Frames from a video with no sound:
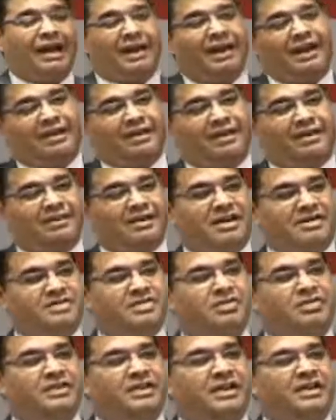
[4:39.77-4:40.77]
And
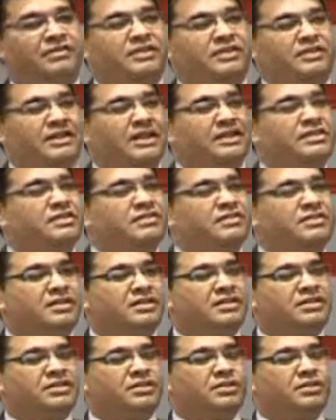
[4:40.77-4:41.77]
disaster relief is the
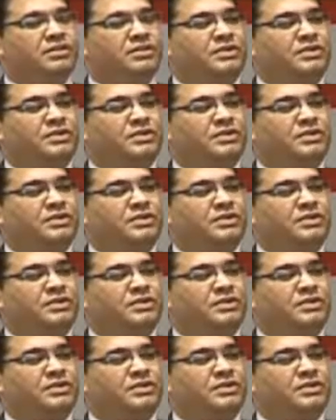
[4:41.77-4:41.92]
agencies